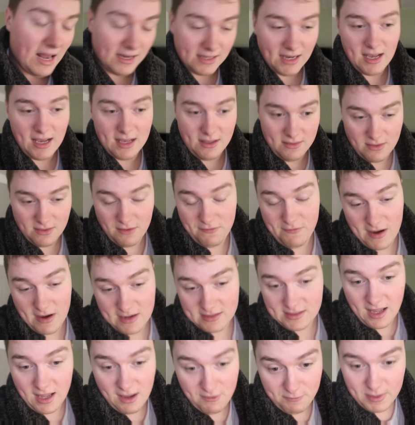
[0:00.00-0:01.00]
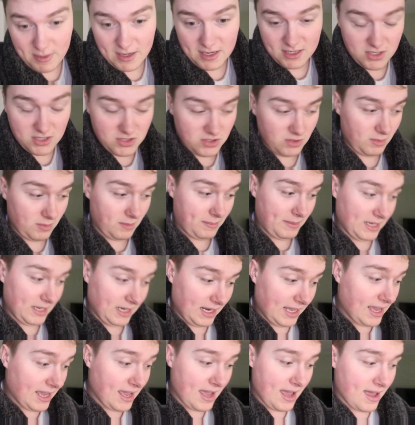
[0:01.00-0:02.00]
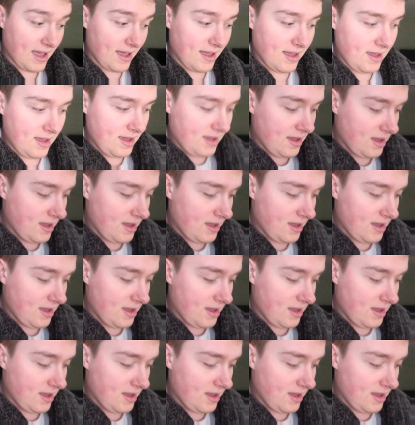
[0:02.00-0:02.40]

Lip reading: and the fact that I've picked yous up a bit later.